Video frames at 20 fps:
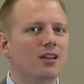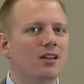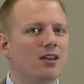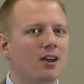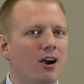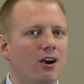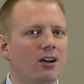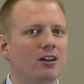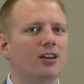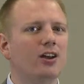
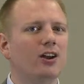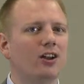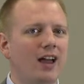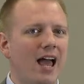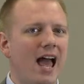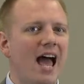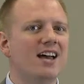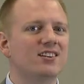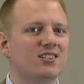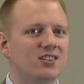they're a little
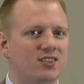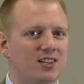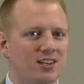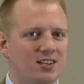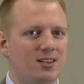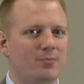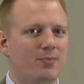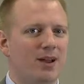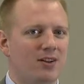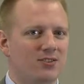
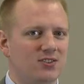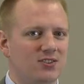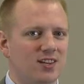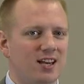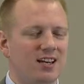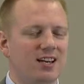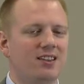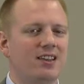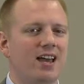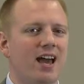hesitant about
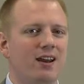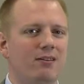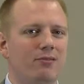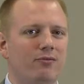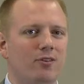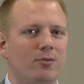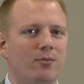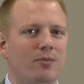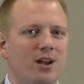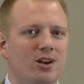sending that
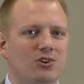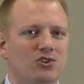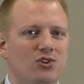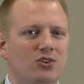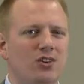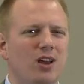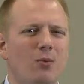information.